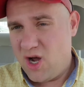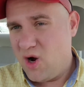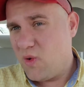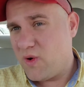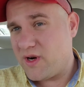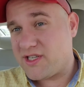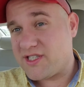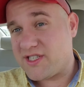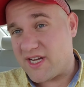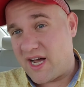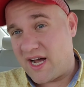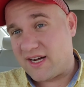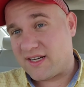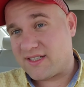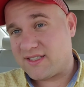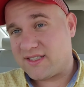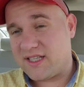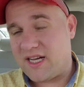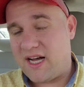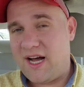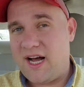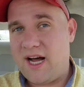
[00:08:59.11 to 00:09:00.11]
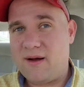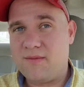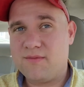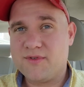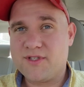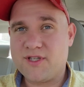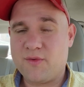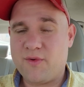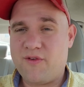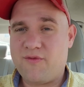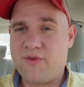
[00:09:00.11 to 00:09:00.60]
which sucks. Um,
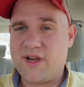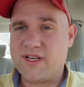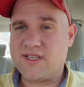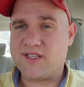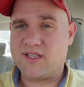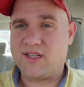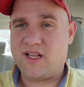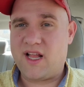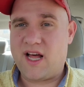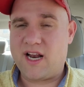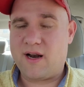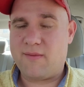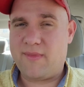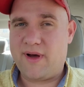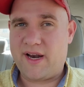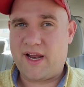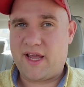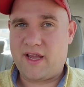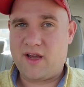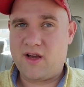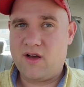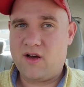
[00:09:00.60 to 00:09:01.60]
so we've wasted a lot of money